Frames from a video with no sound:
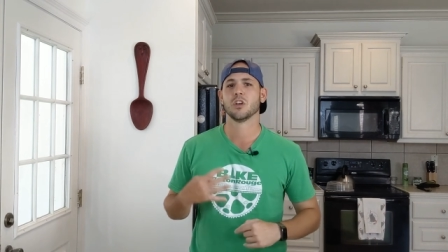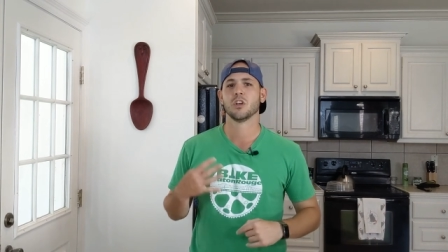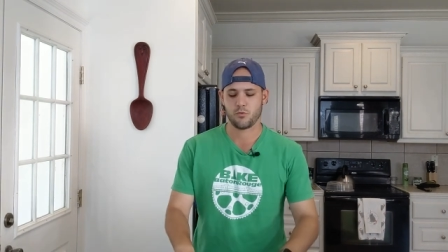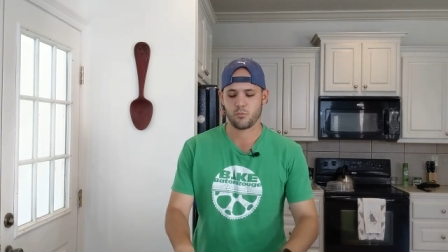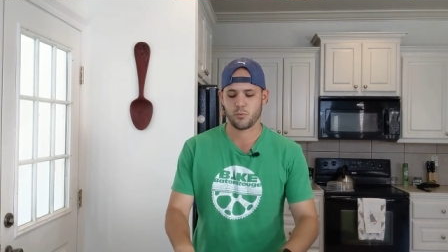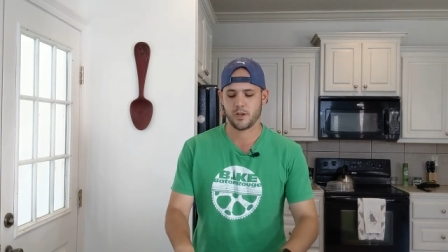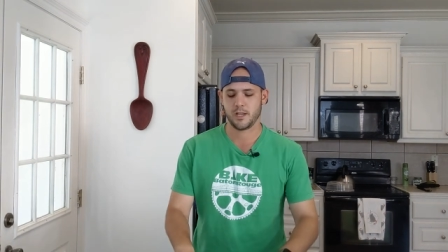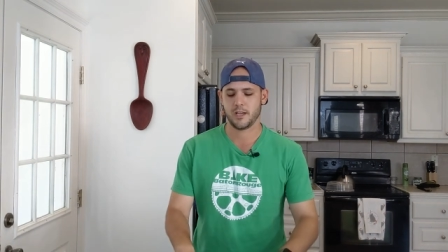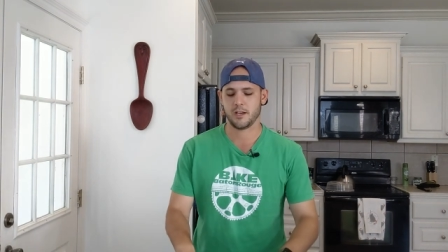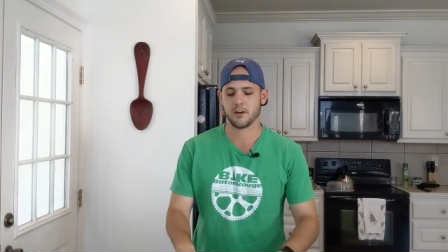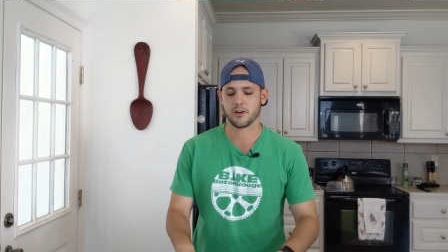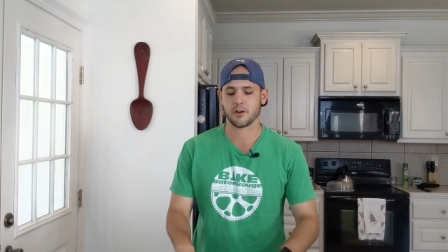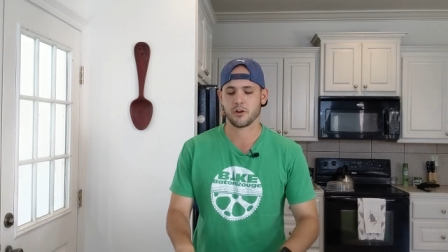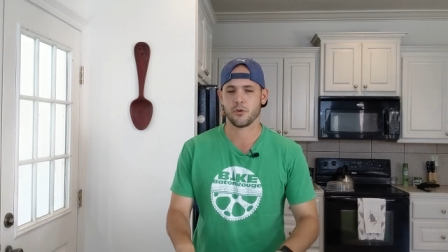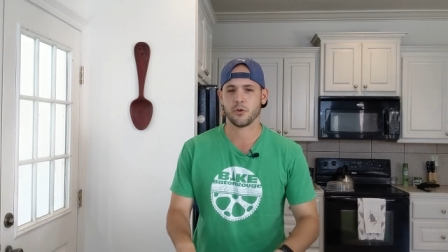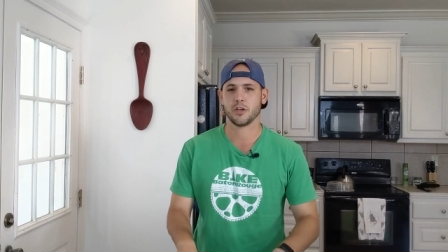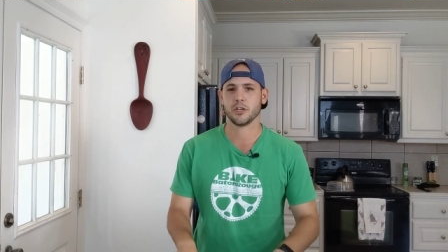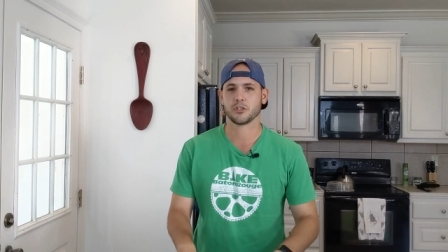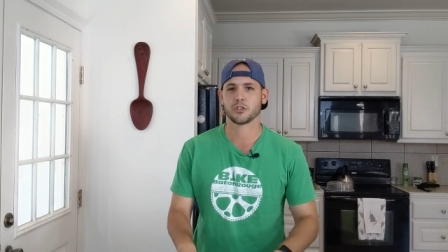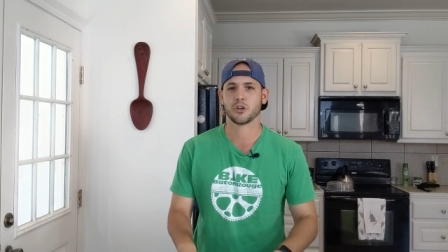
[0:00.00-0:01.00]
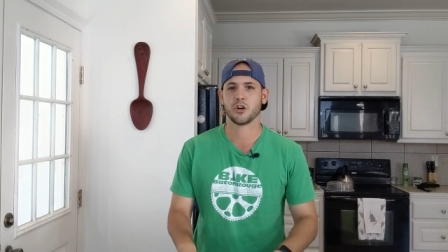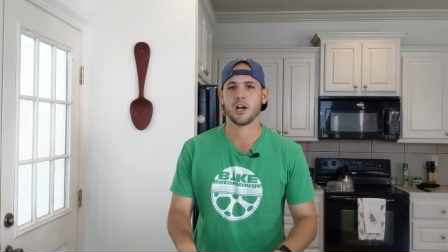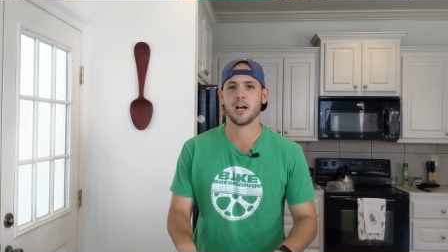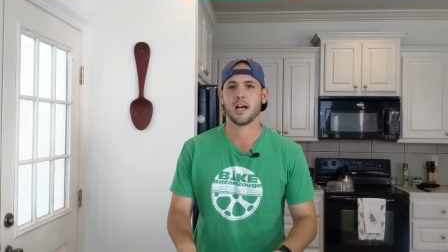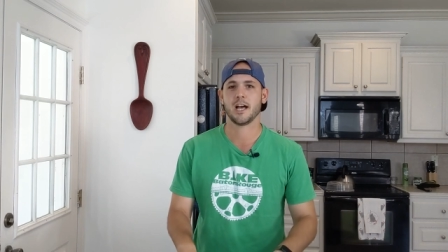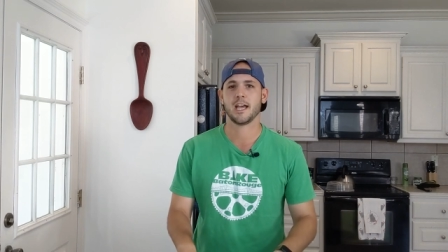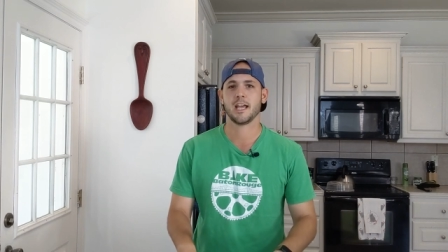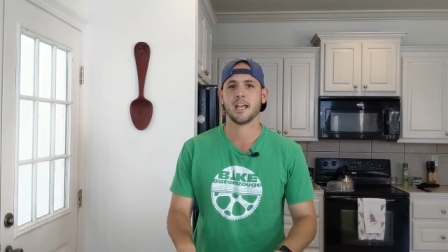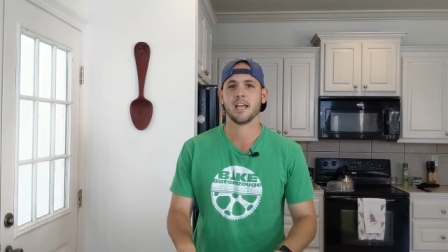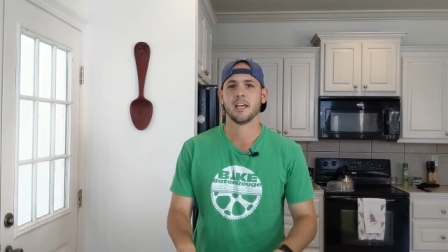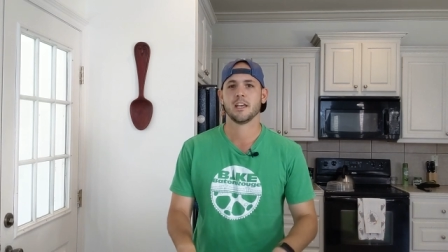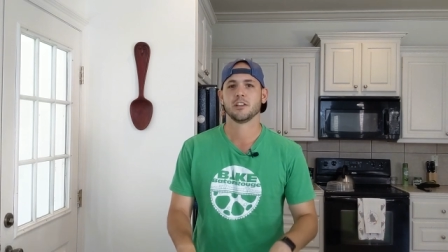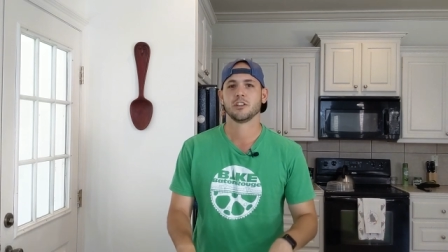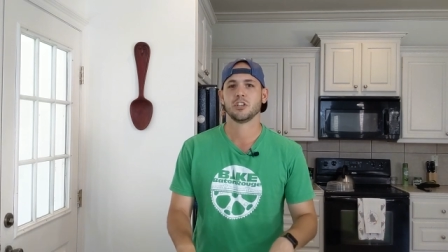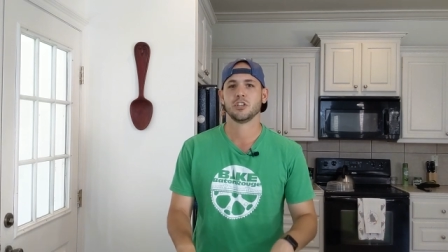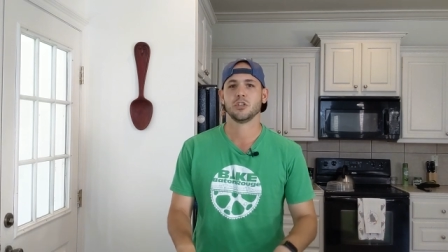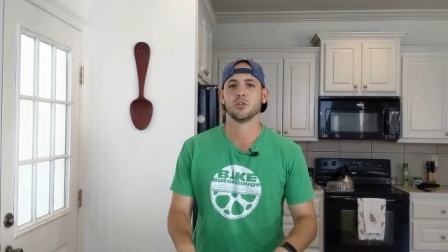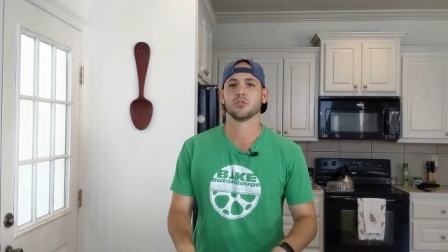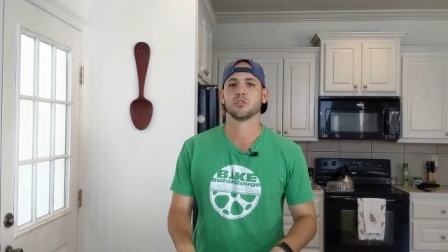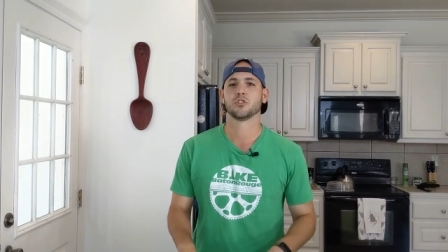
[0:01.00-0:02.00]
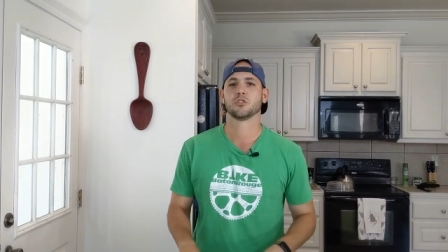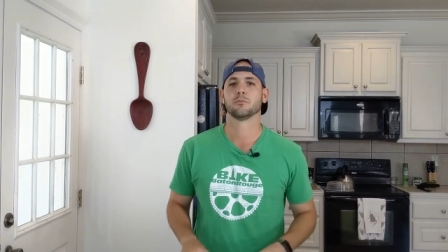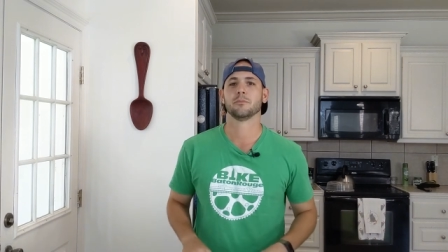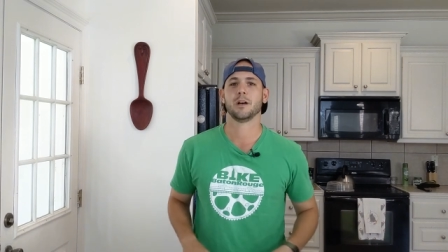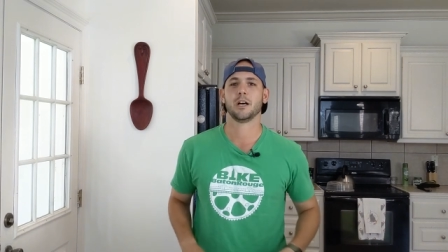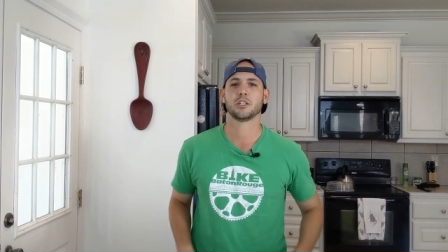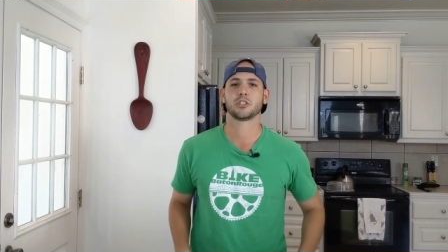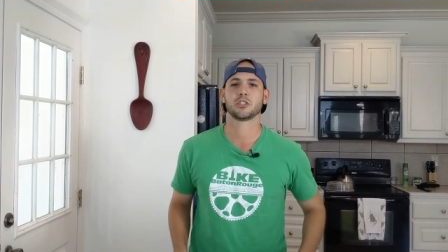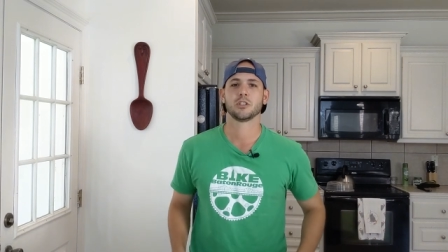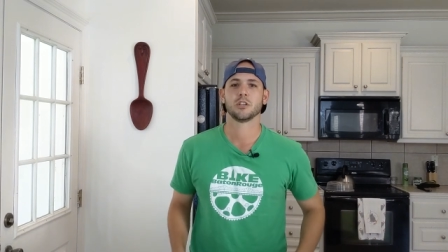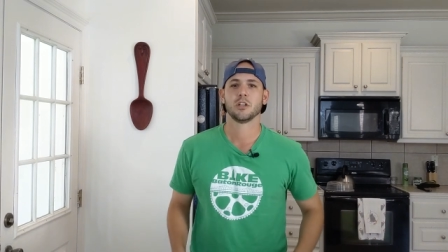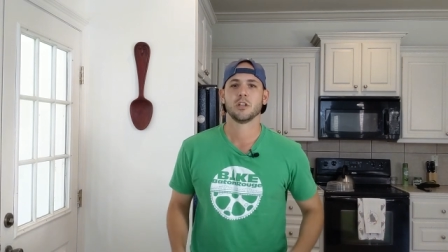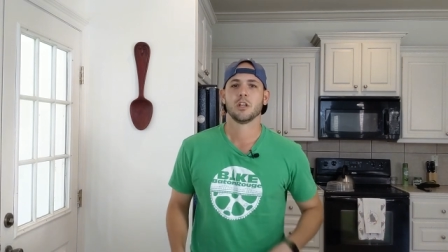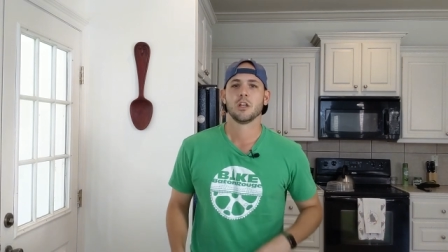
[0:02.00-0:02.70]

We are going to try to use as much